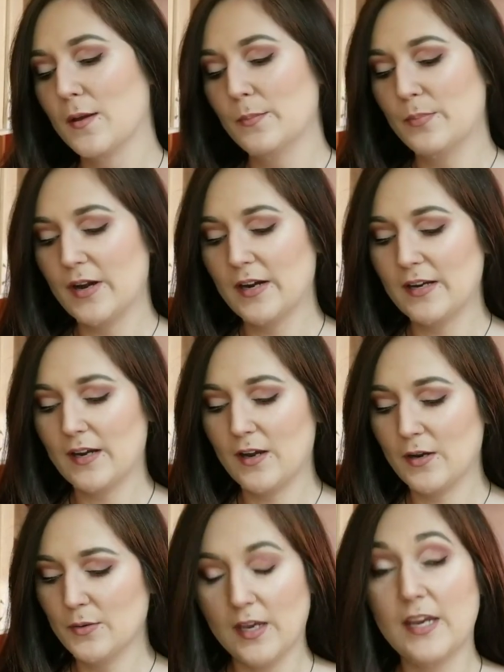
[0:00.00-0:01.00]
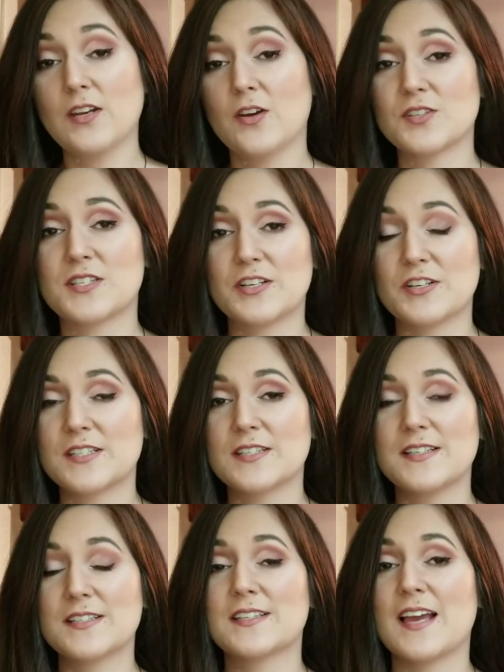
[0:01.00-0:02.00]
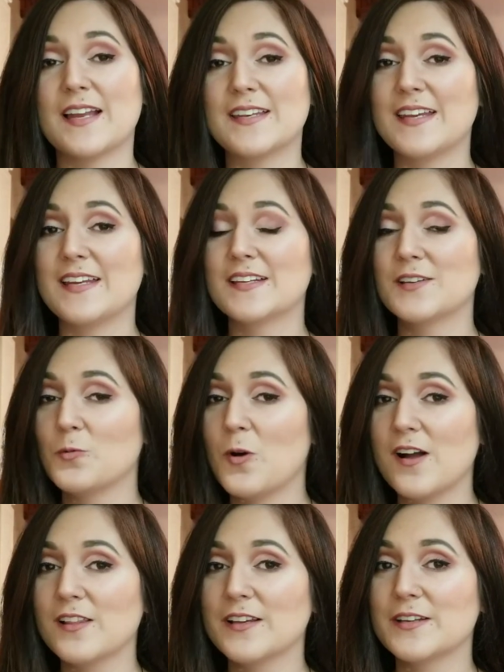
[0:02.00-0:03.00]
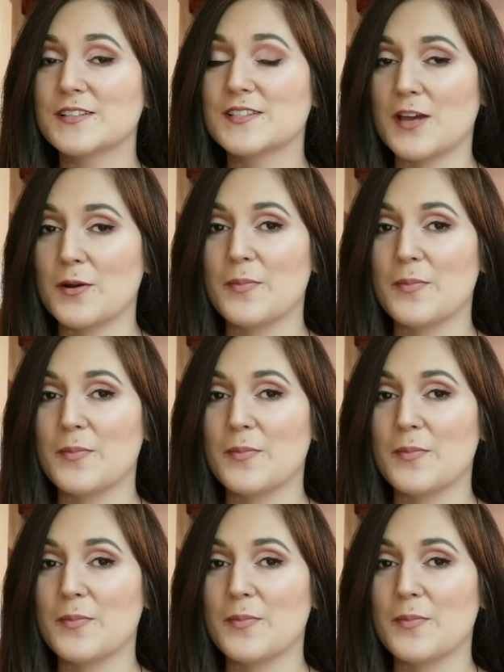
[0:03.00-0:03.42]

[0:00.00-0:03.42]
But in all seriousness, I needed a wallet so